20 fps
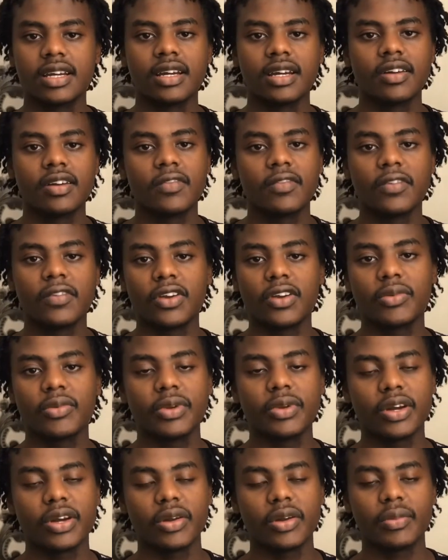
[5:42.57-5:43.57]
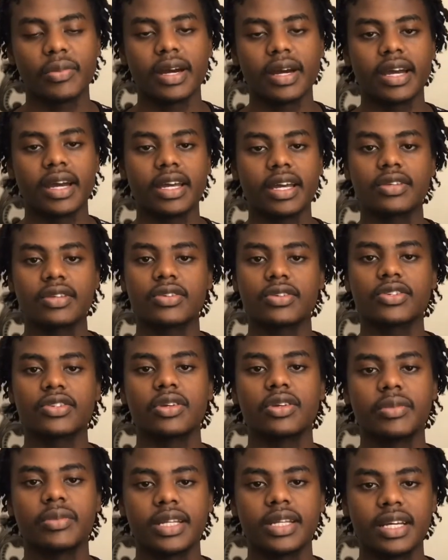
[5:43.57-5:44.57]
follow me on my social
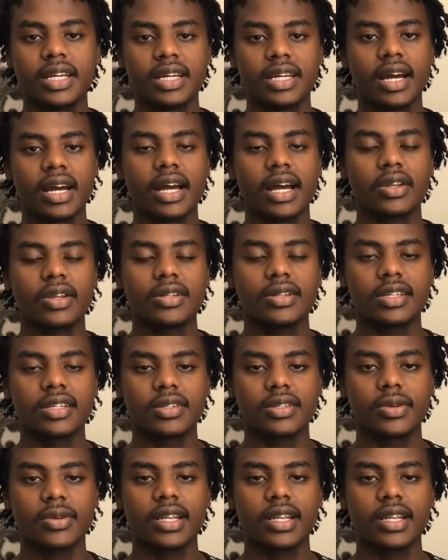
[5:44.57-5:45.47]
media handles as well.